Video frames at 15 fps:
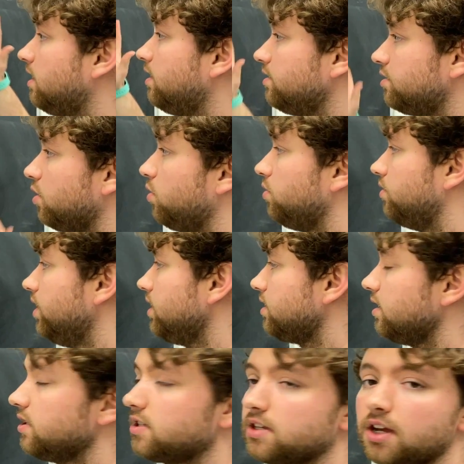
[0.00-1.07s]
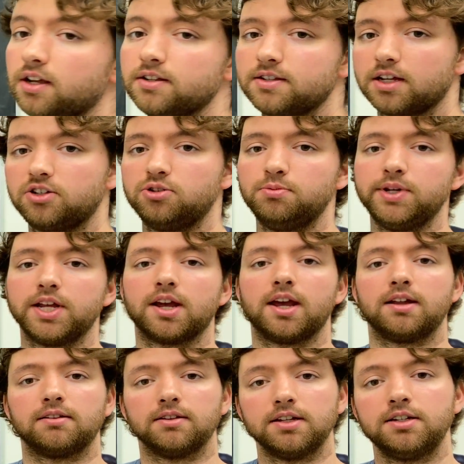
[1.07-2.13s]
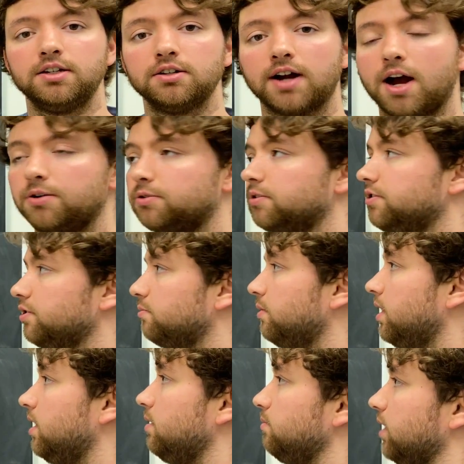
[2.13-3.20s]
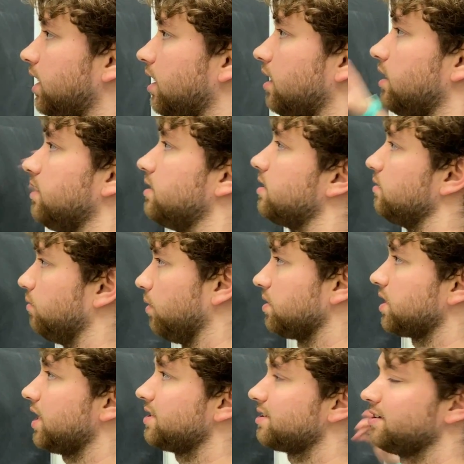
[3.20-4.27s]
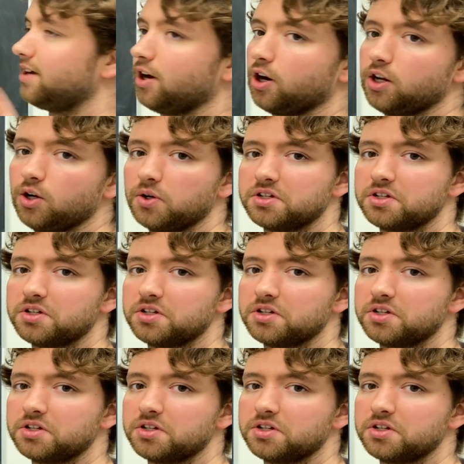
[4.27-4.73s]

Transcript: So this is said to be a linear algorithm because worst case scenario,